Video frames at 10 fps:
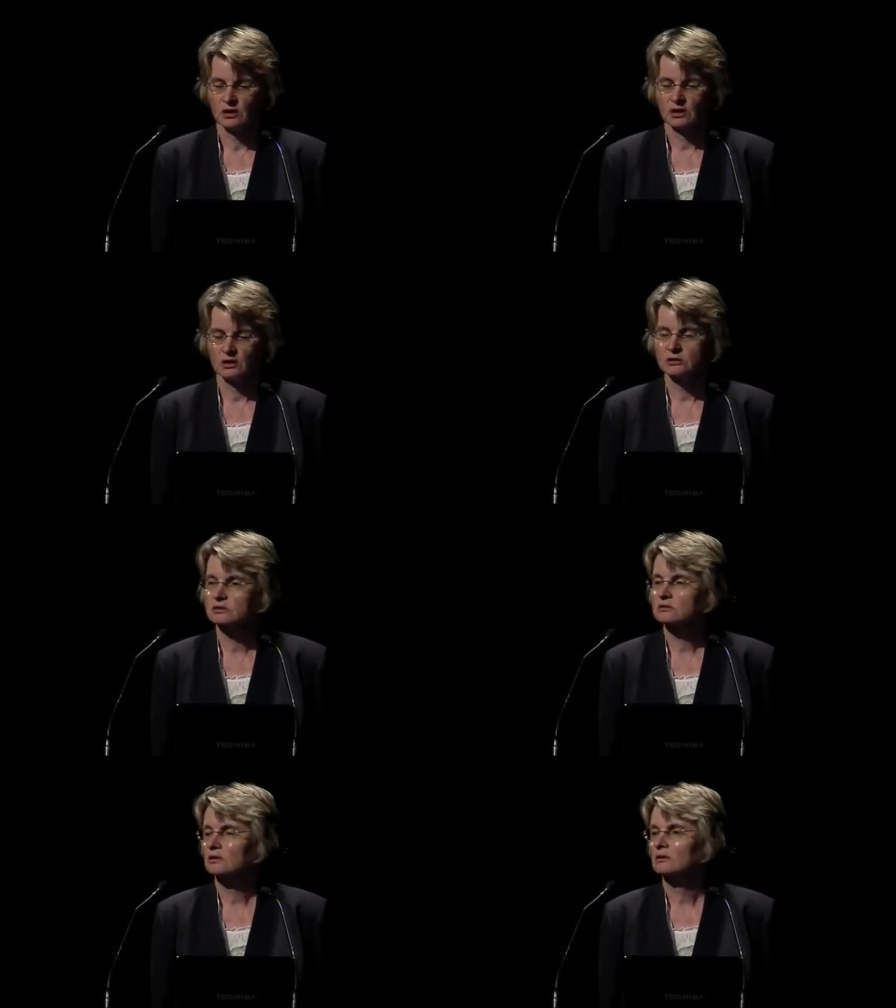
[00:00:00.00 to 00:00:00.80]

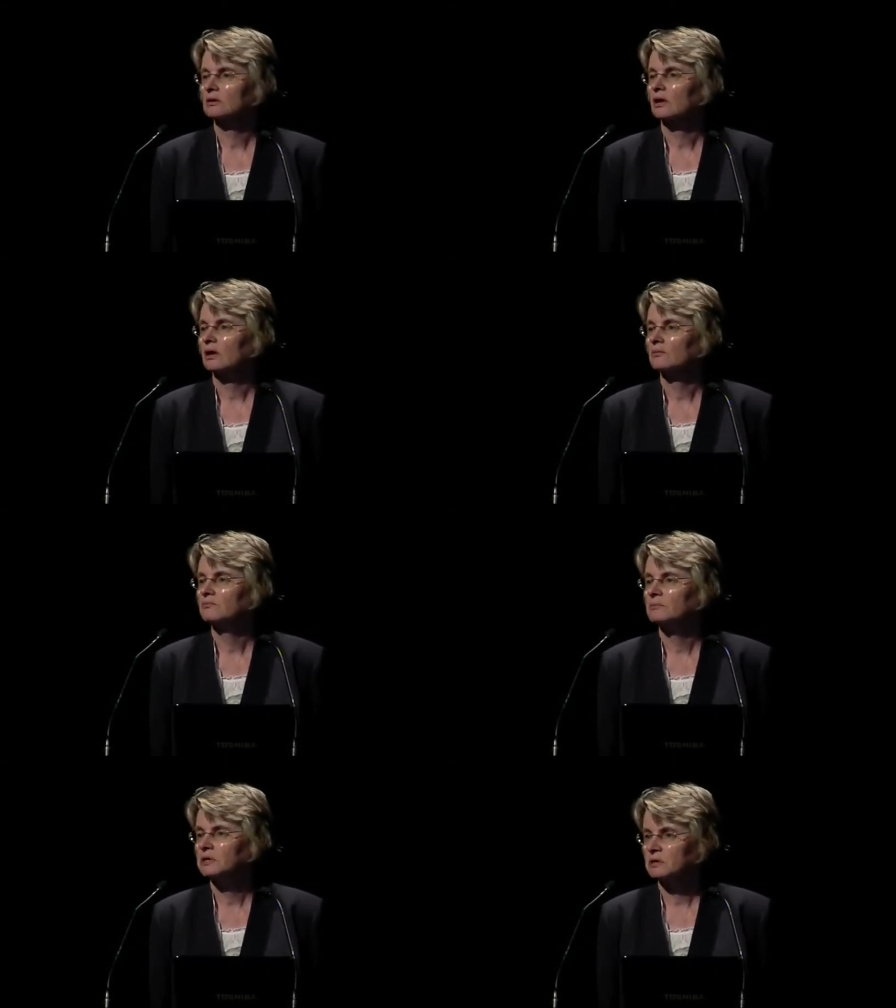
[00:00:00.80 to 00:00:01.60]
It's
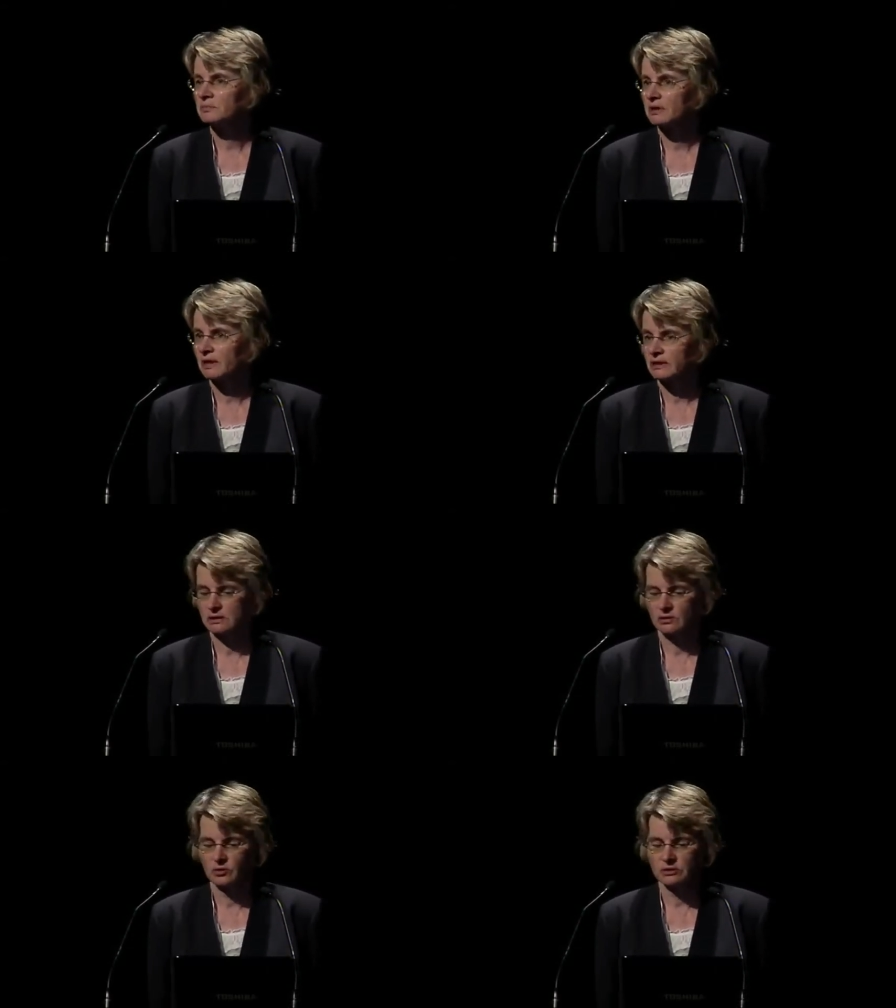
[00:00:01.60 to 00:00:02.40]

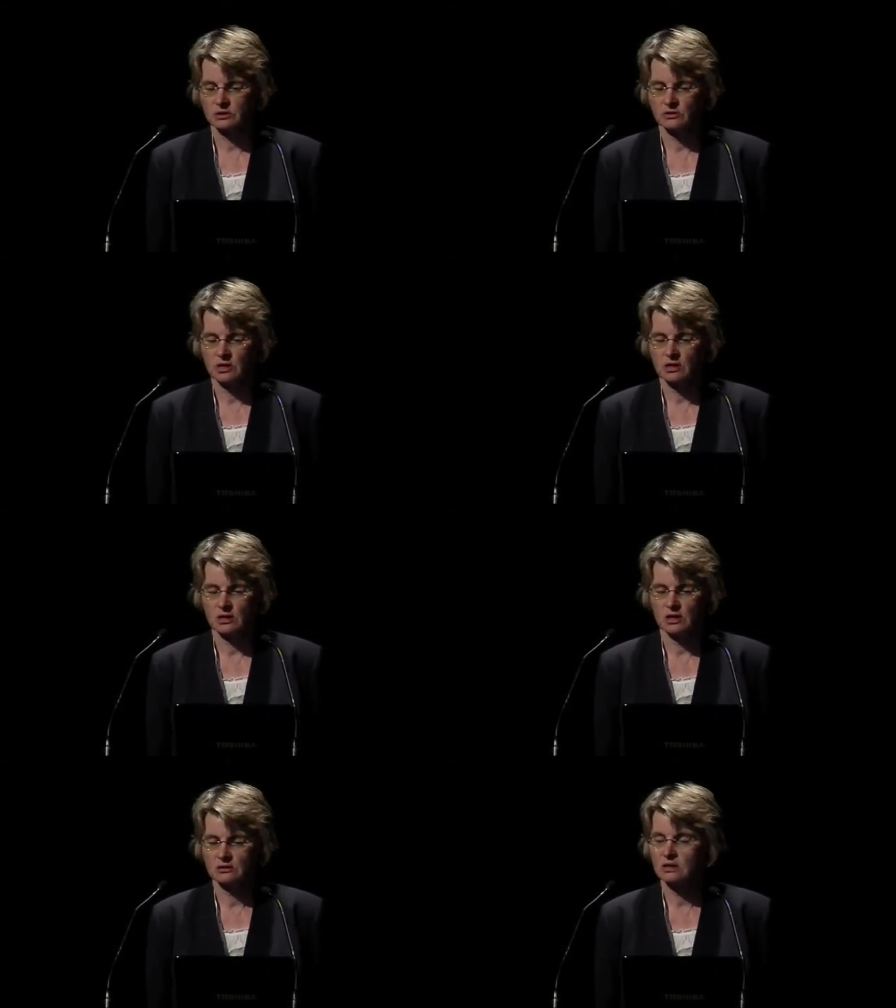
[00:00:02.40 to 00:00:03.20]
manipulating what's in there.
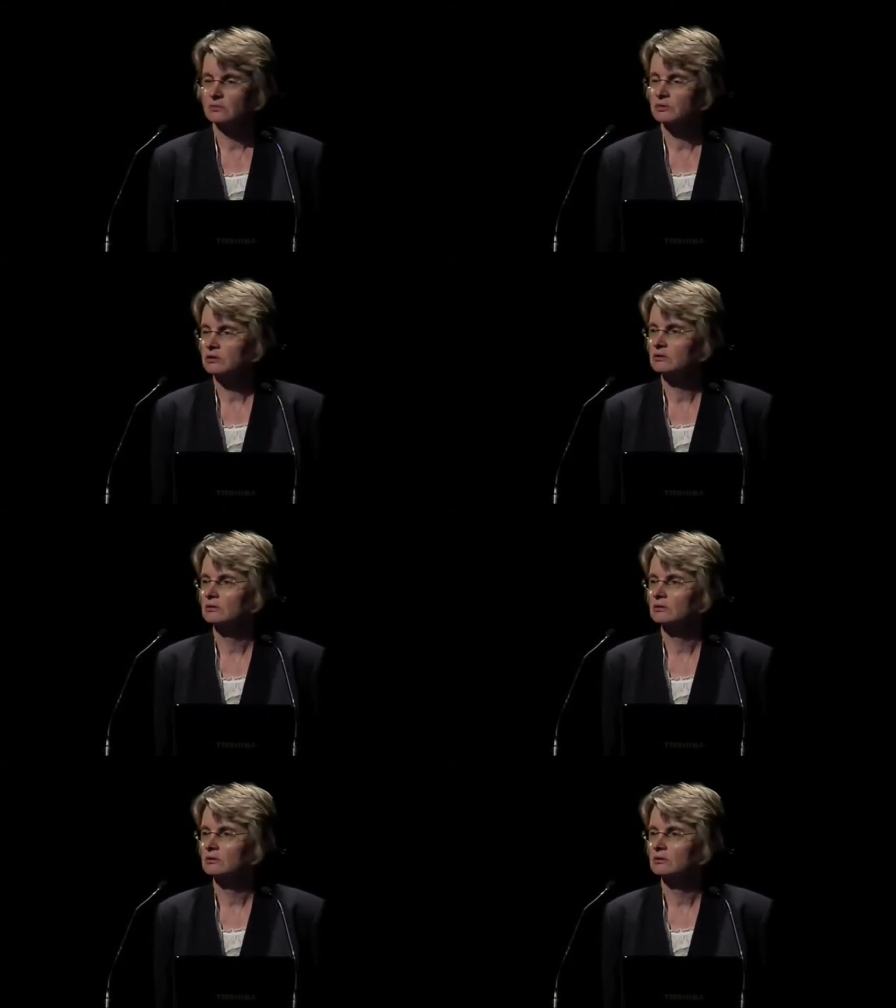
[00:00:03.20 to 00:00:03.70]
It can be